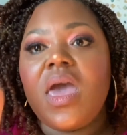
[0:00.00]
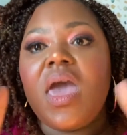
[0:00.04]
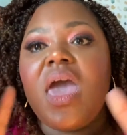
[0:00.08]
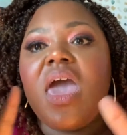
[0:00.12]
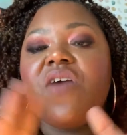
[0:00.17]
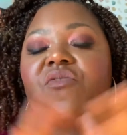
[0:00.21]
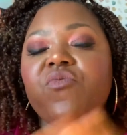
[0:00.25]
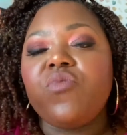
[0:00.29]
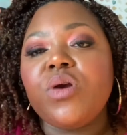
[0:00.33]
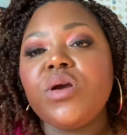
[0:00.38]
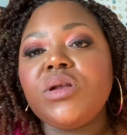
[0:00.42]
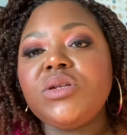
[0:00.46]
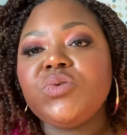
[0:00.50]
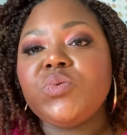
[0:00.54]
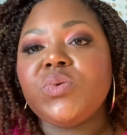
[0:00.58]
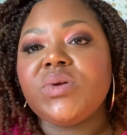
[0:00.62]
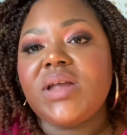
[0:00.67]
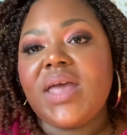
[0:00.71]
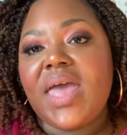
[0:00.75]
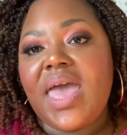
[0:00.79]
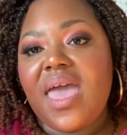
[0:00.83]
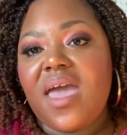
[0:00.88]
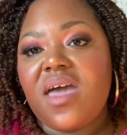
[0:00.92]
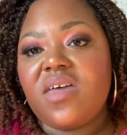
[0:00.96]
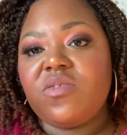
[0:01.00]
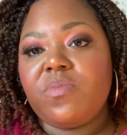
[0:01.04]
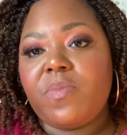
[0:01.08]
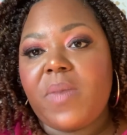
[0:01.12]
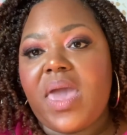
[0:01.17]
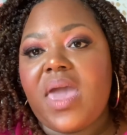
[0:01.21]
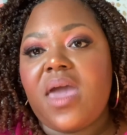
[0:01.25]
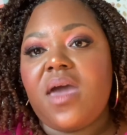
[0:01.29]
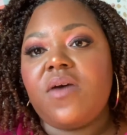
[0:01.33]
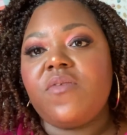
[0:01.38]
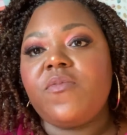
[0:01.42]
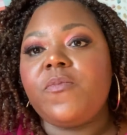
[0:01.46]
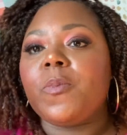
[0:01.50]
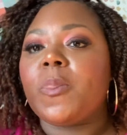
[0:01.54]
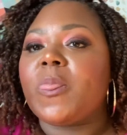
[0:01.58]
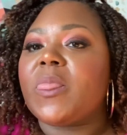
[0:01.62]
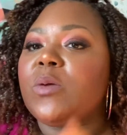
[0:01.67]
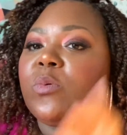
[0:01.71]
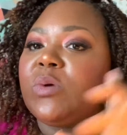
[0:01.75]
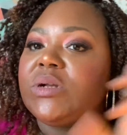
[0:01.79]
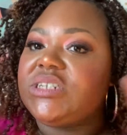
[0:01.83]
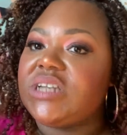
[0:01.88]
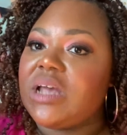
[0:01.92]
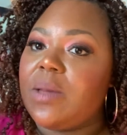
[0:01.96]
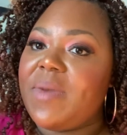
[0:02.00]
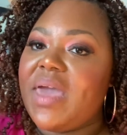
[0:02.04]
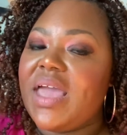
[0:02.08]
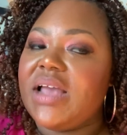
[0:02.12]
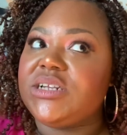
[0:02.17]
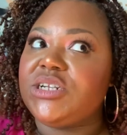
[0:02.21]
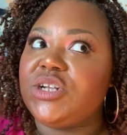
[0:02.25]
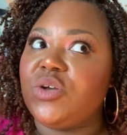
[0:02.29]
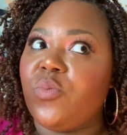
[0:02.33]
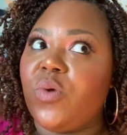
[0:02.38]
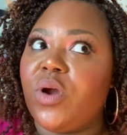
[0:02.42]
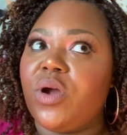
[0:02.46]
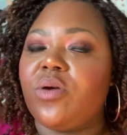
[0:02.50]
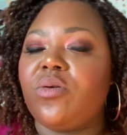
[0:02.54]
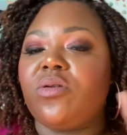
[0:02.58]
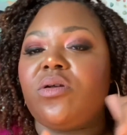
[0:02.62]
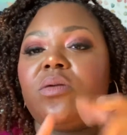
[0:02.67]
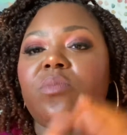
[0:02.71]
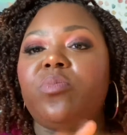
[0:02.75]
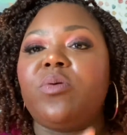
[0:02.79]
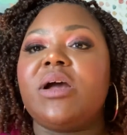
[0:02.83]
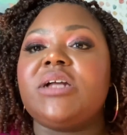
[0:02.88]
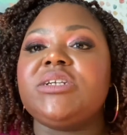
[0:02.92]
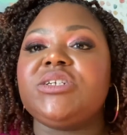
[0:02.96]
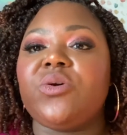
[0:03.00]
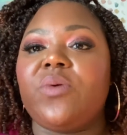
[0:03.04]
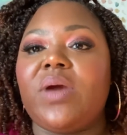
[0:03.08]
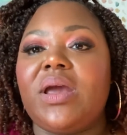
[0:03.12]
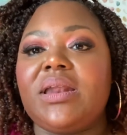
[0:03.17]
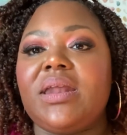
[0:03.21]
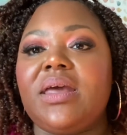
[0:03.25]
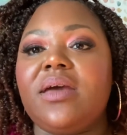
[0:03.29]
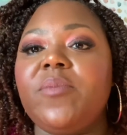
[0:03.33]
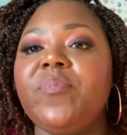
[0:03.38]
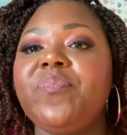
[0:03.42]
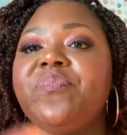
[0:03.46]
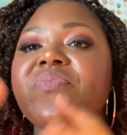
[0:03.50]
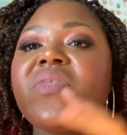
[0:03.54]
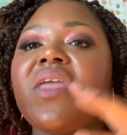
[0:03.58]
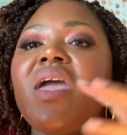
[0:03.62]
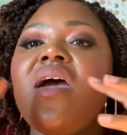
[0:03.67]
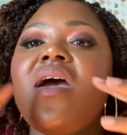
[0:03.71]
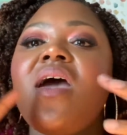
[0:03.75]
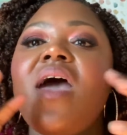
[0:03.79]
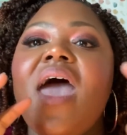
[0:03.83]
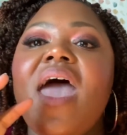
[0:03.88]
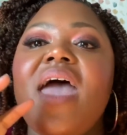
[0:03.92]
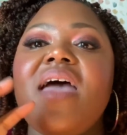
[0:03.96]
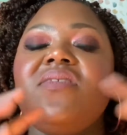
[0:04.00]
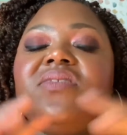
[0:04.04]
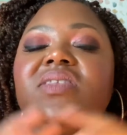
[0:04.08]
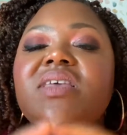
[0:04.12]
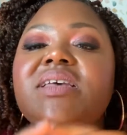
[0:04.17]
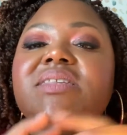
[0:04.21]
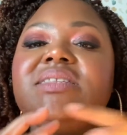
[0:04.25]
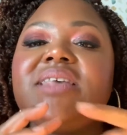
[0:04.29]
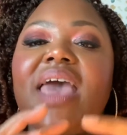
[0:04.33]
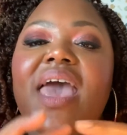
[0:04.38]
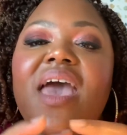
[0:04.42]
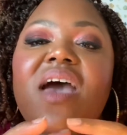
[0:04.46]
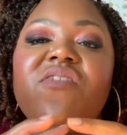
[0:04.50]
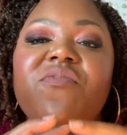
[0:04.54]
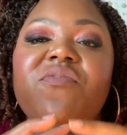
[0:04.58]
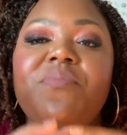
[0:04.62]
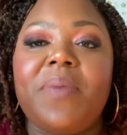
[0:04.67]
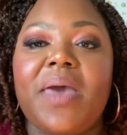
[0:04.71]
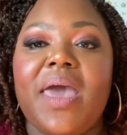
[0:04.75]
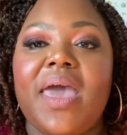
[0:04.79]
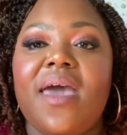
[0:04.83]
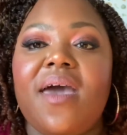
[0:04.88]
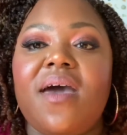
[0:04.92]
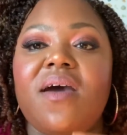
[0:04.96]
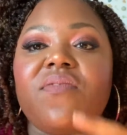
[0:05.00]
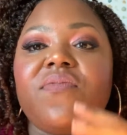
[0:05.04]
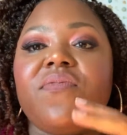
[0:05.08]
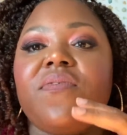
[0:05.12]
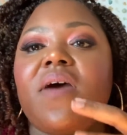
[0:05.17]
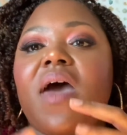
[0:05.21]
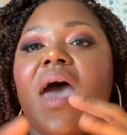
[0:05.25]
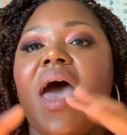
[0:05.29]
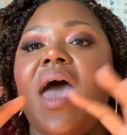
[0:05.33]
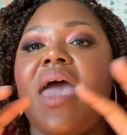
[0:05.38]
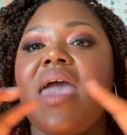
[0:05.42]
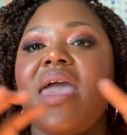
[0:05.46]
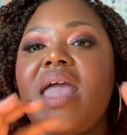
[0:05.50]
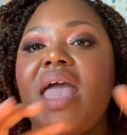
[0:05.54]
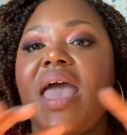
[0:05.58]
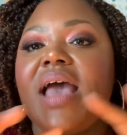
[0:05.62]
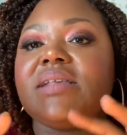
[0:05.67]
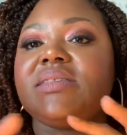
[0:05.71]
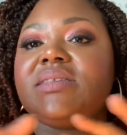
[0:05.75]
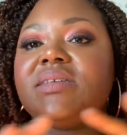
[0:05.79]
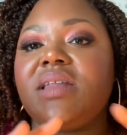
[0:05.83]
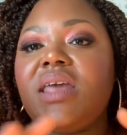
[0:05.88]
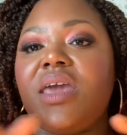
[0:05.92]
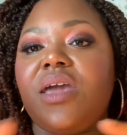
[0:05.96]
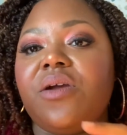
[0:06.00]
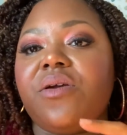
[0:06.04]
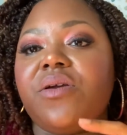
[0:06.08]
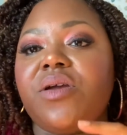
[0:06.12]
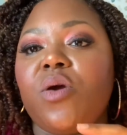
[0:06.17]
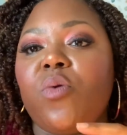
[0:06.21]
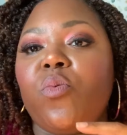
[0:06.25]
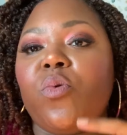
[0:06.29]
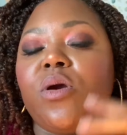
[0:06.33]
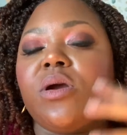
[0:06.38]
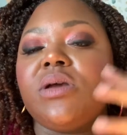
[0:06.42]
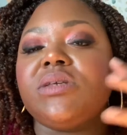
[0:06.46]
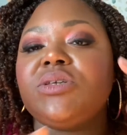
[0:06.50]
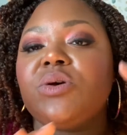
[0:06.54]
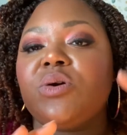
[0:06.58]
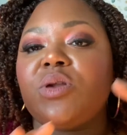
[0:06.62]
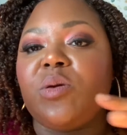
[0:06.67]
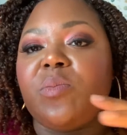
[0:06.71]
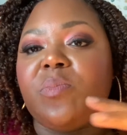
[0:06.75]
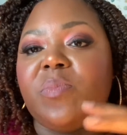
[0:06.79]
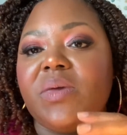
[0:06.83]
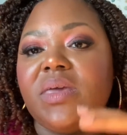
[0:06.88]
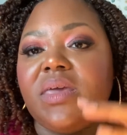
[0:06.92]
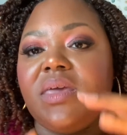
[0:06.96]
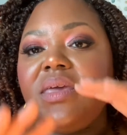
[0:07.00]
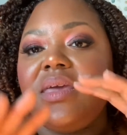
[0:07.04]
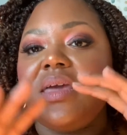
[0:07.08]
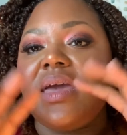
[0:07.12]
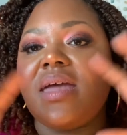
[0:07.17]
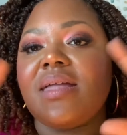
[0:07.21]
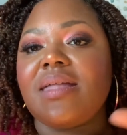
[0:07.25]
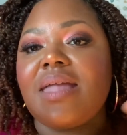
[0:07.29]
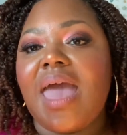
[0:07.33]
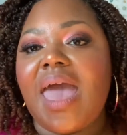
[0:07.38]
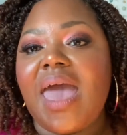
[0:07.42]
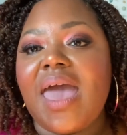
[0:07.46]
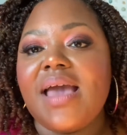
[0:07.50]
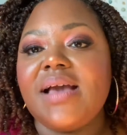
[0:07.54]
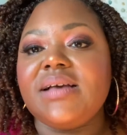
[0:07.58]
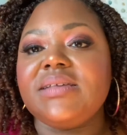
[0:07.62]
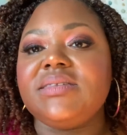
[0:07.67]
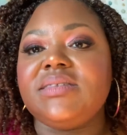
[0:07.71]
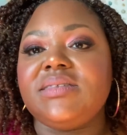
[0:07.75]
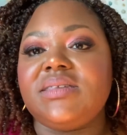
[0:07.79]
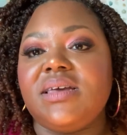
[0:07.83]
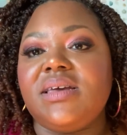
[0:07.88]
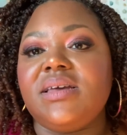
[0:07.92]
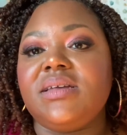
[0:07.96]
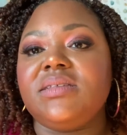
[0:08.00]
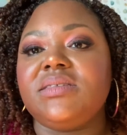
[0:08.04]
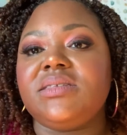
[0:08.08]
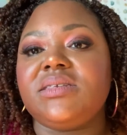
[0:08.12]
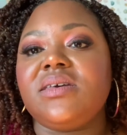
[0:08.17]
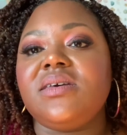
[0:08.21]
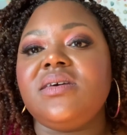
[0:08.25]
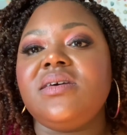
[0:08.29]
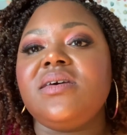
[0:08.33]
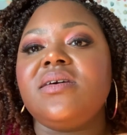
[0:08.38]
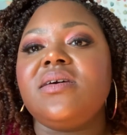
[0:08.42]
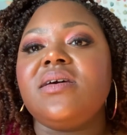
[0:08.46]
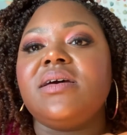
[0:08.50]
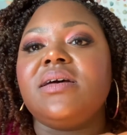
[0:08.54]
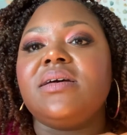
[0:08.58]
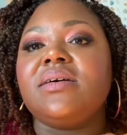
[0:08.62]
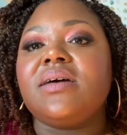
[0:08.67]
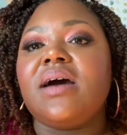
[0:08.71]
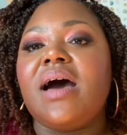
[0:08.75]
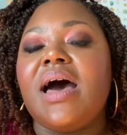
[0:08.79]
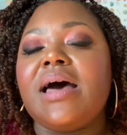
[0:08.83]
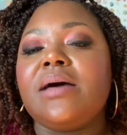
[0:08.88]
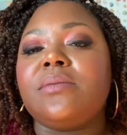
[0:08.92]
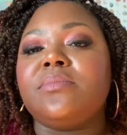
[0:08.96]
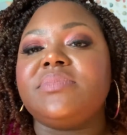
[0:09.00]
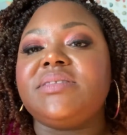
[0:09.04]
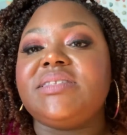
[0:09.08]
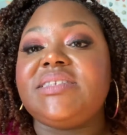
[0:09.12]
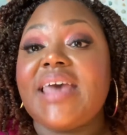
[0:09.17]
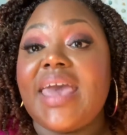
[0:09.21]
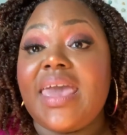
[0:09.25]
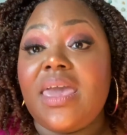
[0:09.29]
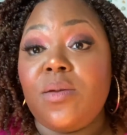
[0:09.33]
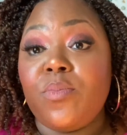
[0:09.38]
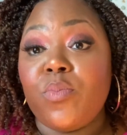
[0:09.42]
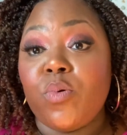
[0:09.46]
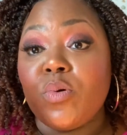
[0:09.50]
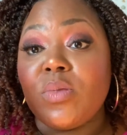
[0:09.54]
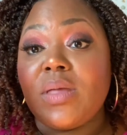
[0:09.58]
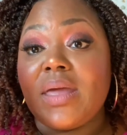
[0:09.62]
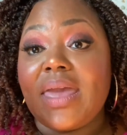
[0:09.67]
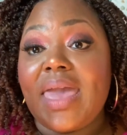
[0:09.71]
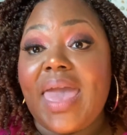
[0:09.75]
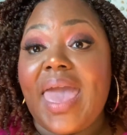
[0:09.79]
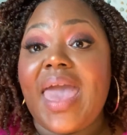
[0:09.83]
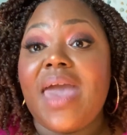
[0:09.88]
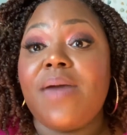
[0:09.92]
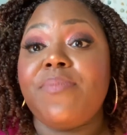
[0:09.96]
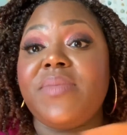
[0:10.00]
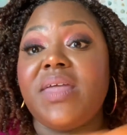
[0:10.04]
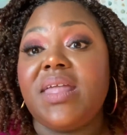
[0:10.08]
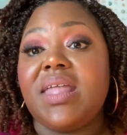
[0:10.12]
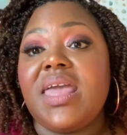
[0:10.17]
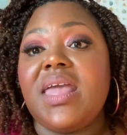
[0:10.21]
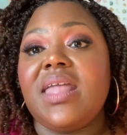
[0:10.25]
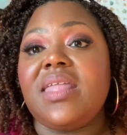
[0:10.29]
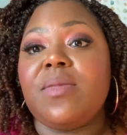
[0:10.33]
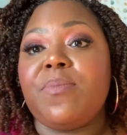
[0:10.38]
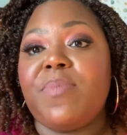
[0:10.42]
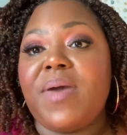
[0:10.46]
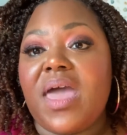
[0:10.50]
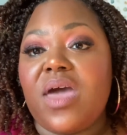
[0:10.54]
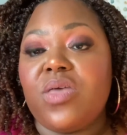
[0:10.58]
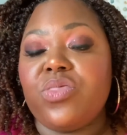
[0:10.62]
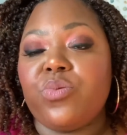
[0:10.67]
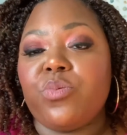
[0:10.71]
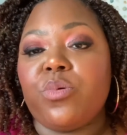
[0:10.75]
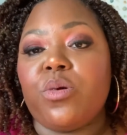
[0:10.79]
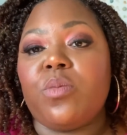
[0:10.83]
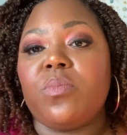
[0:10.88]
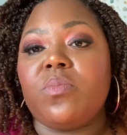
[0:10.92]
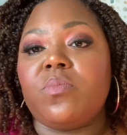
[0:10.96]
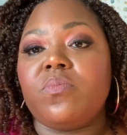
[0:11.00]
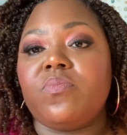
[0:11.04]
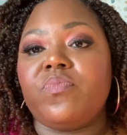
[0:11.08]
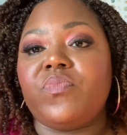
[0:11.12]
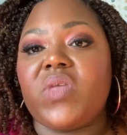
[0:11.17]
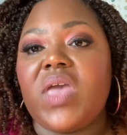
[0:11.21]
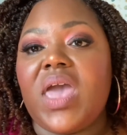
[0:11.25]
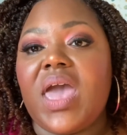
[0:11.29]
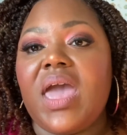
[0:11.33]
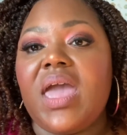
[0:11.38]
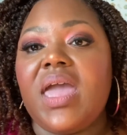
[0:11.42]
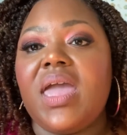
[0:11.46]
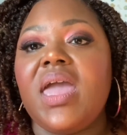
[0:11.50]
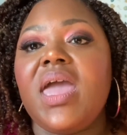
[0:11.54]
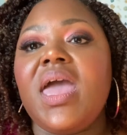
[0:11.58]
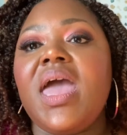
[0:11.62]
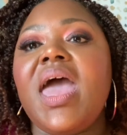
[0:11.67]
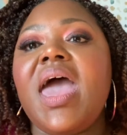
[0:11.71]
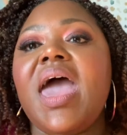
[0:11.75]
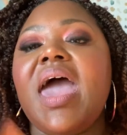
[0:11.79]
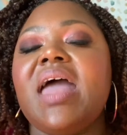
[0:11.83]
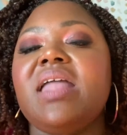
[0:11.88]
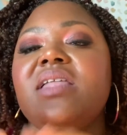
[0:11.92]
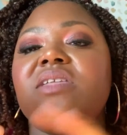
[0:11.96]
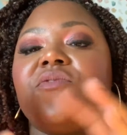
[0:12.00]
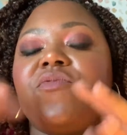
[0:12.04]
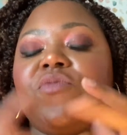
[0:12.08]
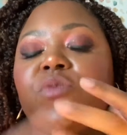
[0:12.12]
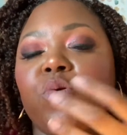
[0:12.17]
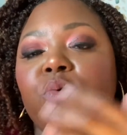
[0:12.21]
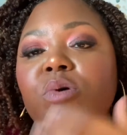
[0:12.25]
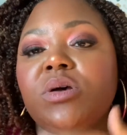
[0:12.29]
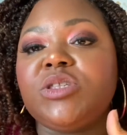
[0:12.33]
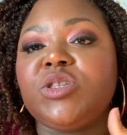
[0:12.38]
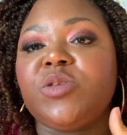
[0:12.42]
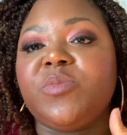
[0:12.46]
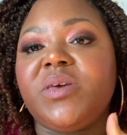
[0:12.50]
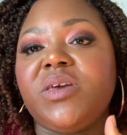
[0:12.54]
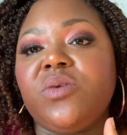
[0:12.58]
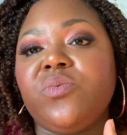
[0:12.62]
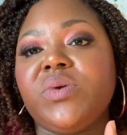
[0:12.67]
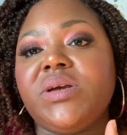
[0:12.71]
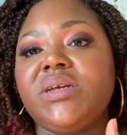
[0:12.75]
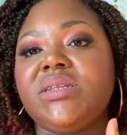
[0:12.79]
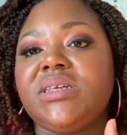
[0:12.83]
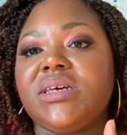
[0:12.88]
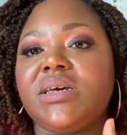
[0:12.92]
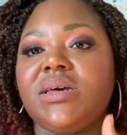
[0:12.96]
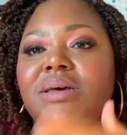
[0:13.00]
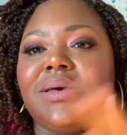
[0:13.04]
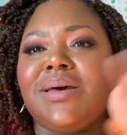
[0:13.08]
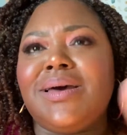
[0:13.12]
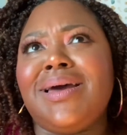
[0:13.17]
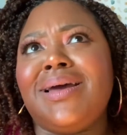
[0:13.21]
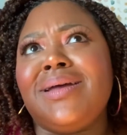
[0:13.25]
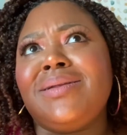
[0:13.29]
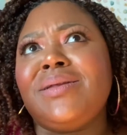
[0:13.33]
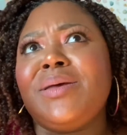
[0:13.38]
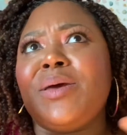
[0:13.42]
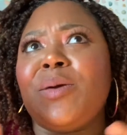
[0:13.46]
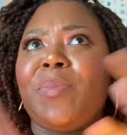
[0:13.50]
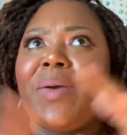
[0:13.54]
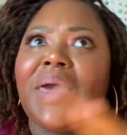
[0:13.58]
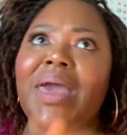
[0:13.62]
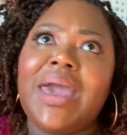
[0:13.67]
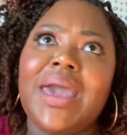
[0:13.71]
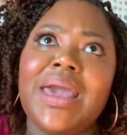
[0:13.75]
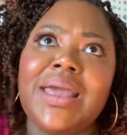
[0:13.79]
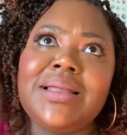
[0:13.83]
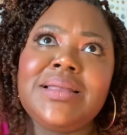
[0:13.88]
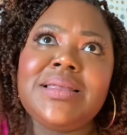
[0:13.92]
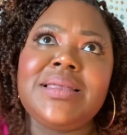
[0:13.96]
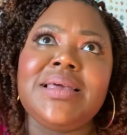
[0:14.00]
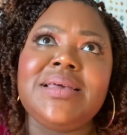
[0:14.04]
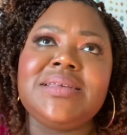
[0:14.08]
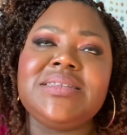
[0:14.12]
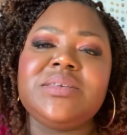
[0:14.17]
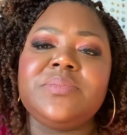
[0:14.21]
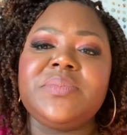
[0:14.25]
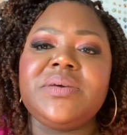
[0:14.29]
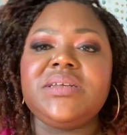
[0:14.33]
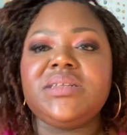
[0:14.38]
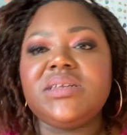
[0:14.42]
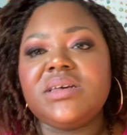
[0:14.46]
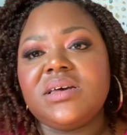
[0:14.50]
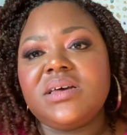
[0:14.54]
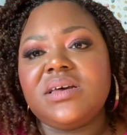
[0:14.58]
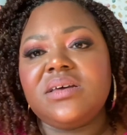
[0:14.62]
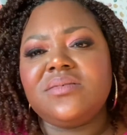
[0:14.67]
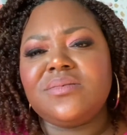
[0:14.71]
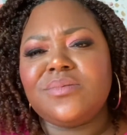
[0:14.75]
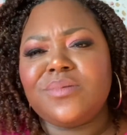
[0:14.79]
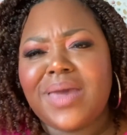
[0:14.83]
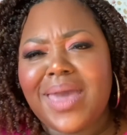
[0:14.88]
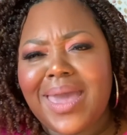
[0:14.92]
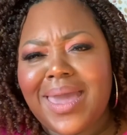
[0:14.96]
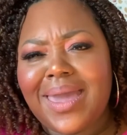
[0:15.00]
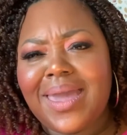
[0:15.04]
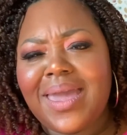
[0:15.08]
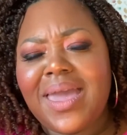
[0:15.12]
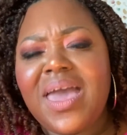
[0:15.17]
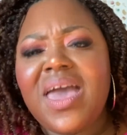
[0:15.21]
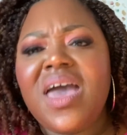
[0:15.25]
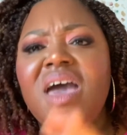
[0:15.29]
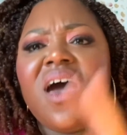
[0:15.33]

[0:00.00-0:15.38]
If we're doing a half bath, which I'm actually working on a project right now, and this half bath, it has an area where it's going to be an accent table and cabinet in the bathroom, okay? And the floors will be redone, paint needs to be done, okay?